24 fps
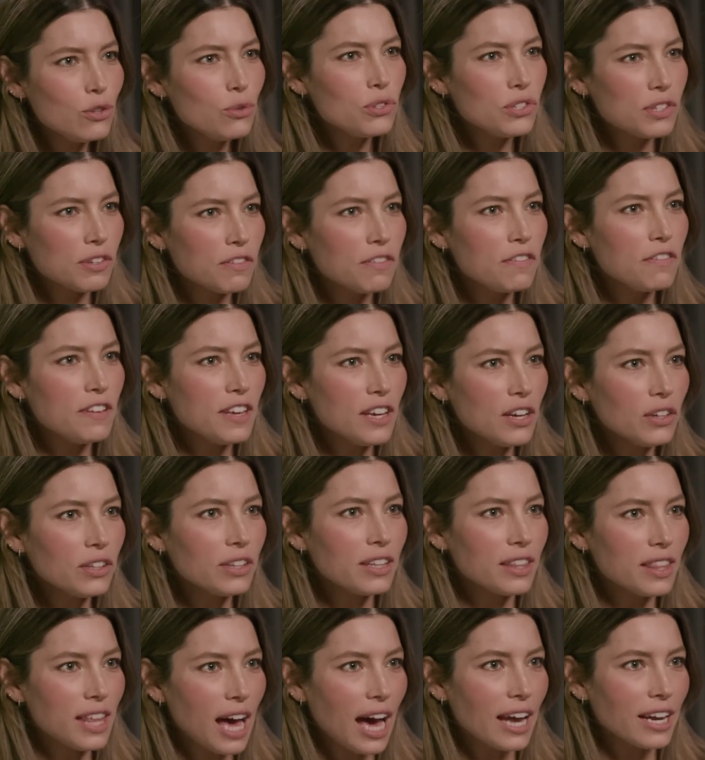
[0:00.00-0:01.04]
used to
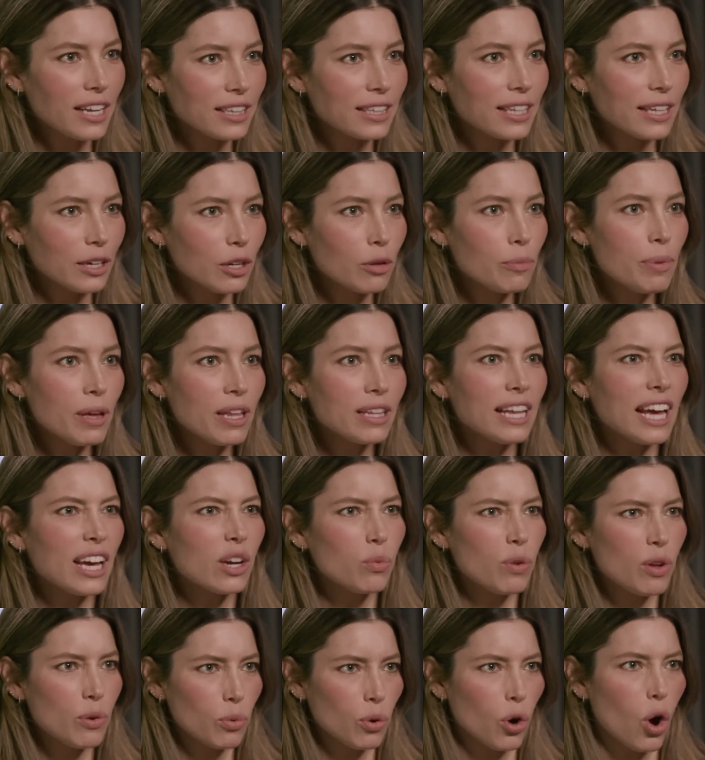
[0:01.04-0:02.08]
feel that a little bit,
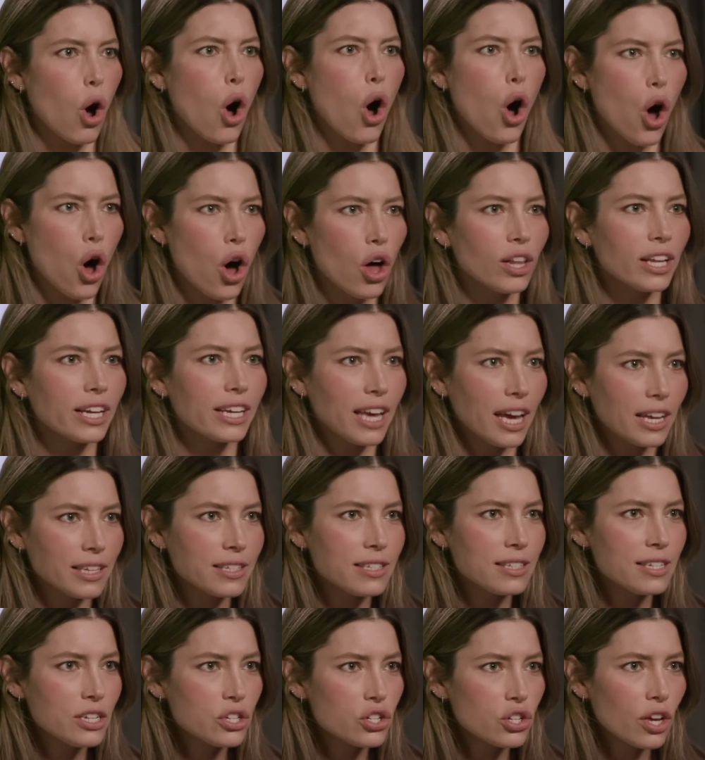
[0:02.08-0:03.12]
like we were all
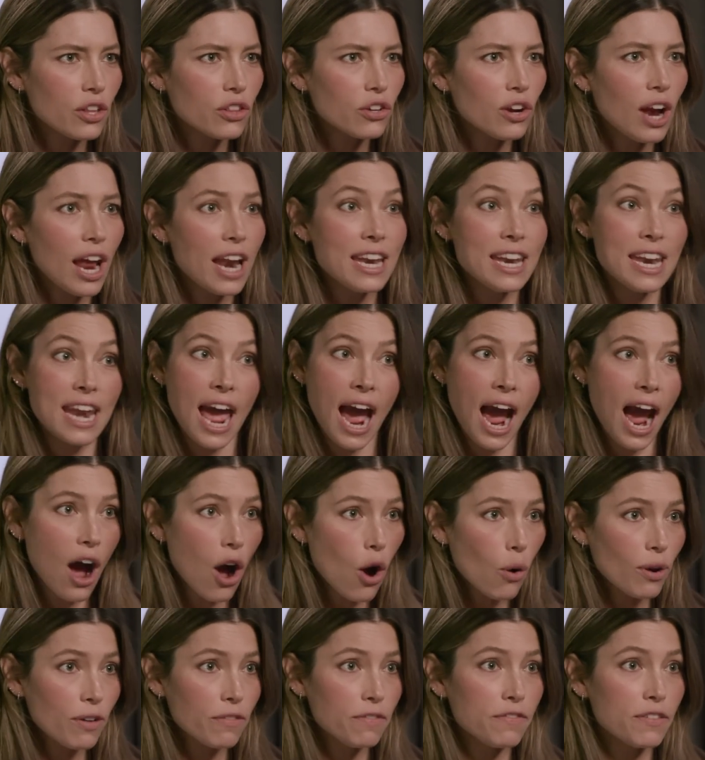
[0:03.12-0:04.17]
against each other, and yeah.
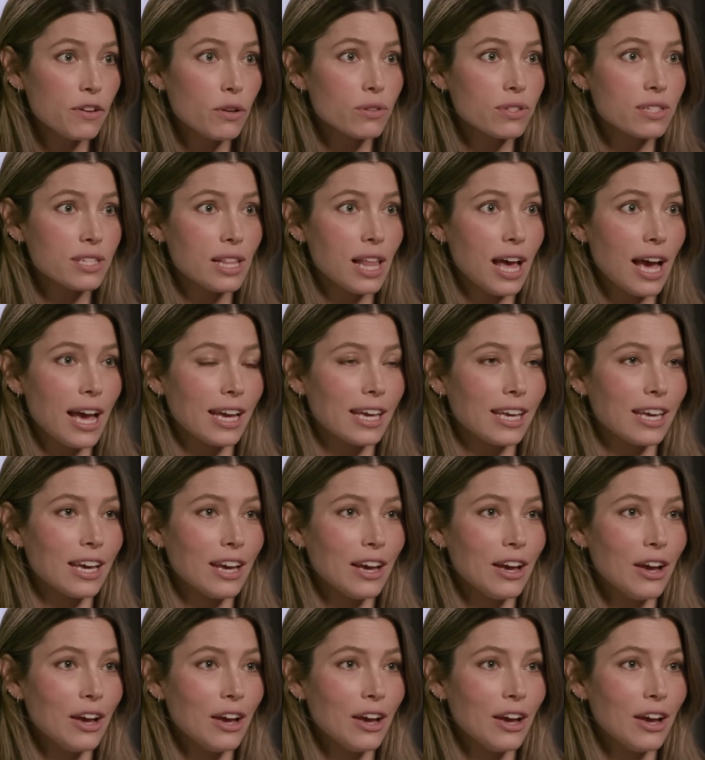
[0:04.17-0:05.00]
now it feels like